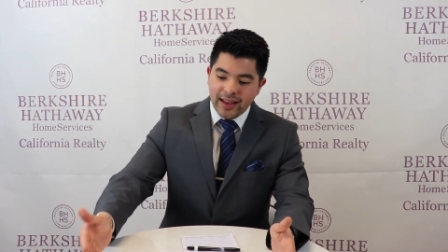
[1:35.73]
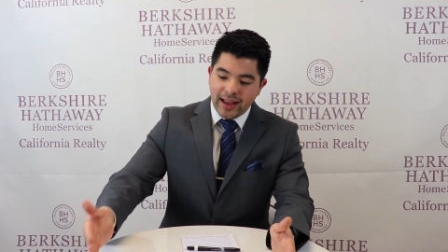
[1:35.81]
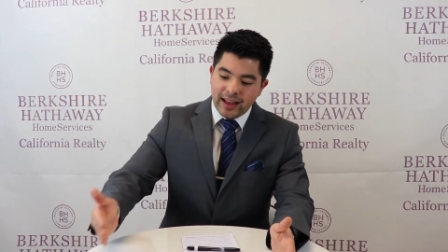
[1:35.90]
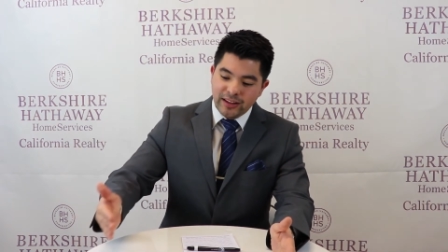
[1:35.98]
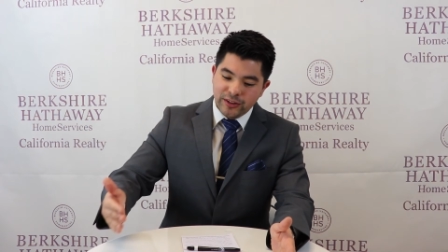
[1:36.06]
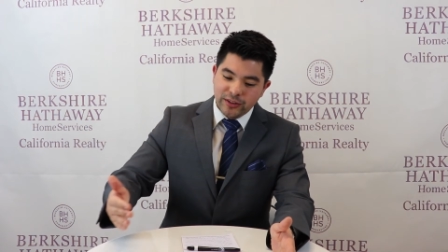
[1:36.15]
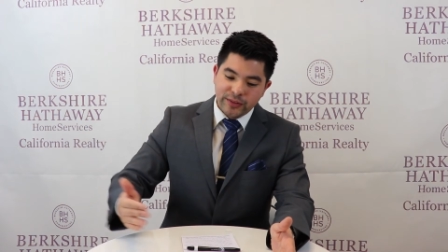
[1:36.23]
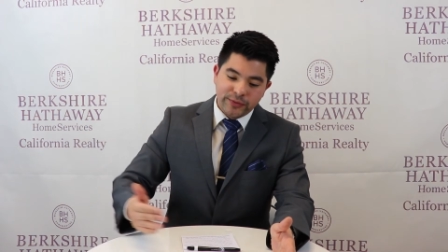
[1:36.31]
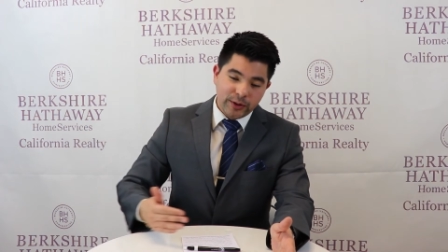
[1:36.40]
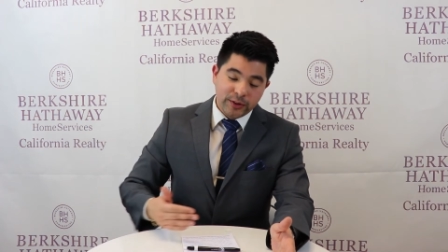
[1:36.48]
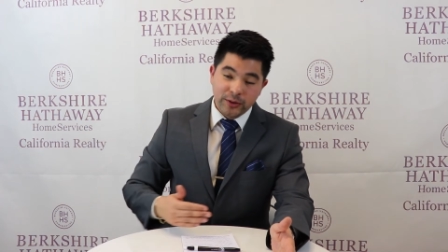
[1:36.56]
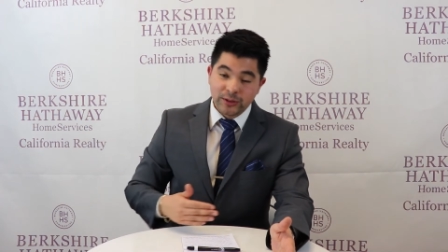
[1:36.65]
And you
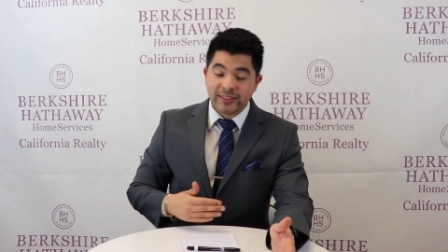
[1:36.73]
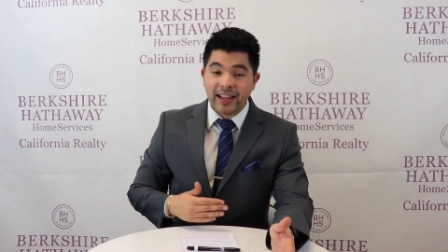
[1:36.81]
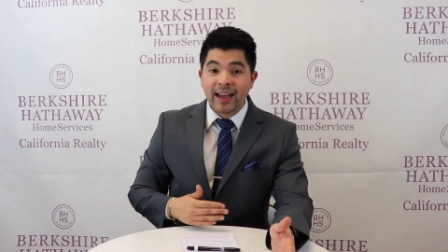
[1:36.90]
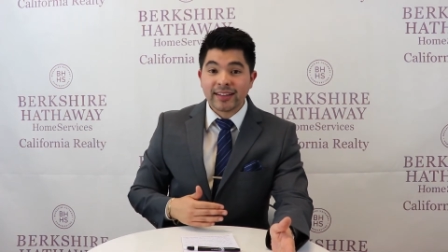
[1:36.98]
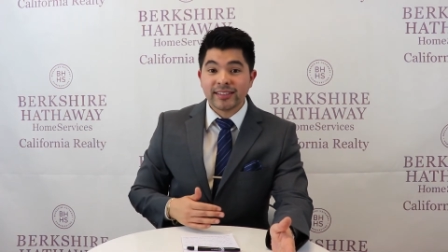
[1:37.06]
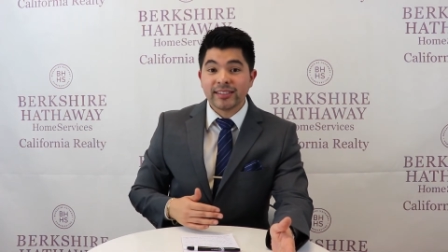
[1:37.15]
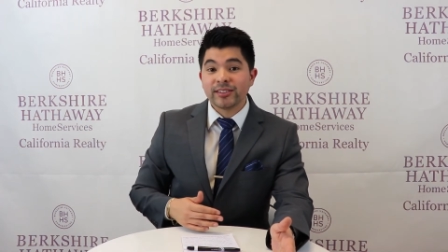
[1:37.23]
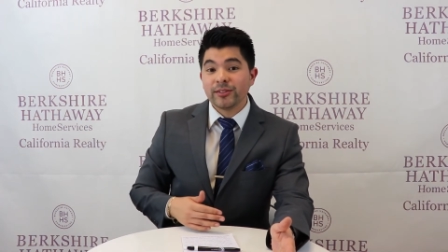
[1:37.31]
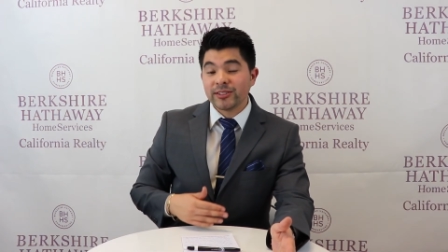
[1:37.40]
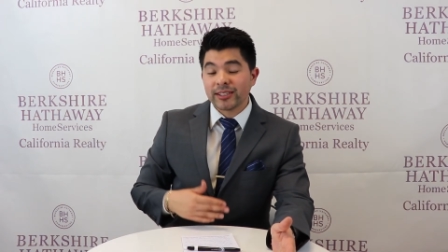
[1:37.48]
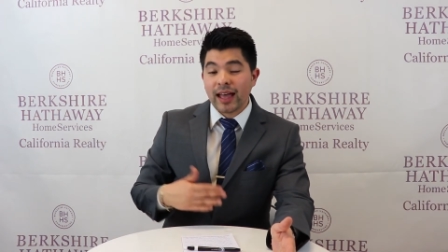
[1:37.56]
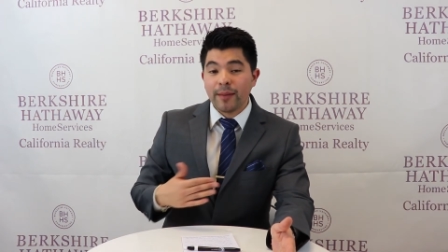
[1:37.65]
defer those taxes,
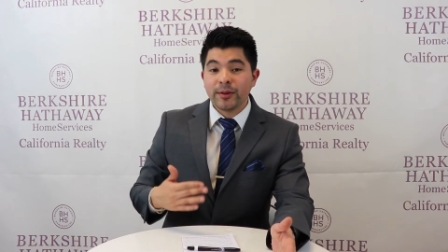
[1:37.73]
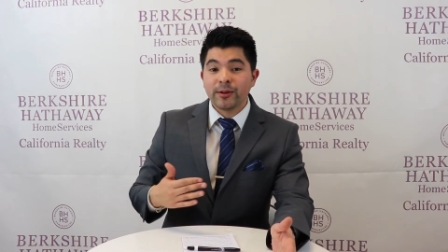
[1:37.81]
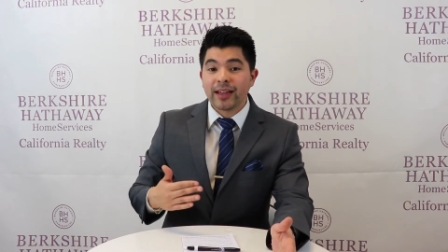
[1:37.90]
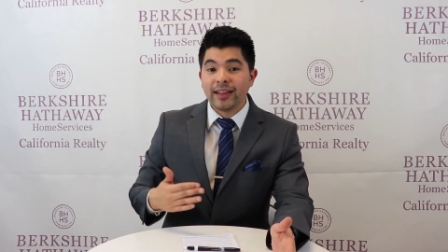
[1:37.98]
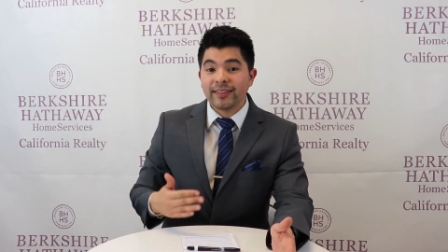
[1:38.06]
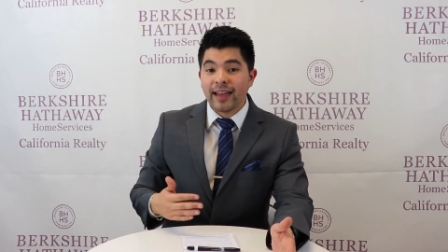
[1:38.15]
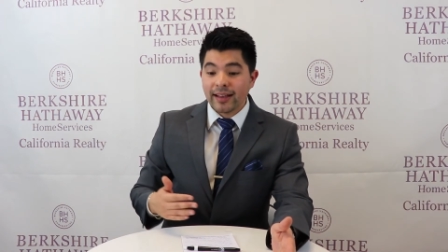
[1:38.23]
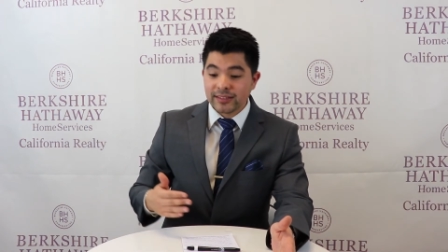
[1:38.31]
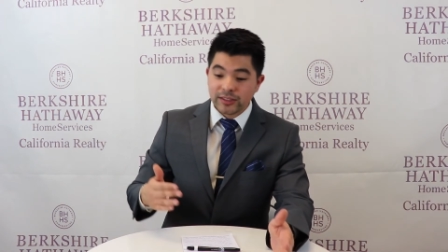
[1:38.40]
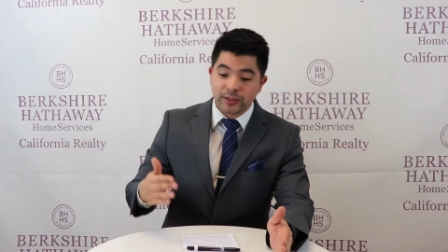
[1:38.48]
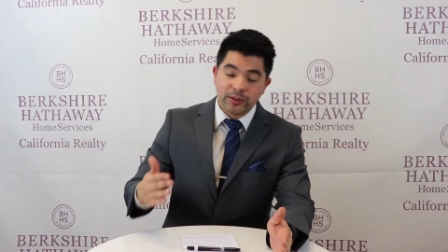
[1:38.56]
those capital gain taxes.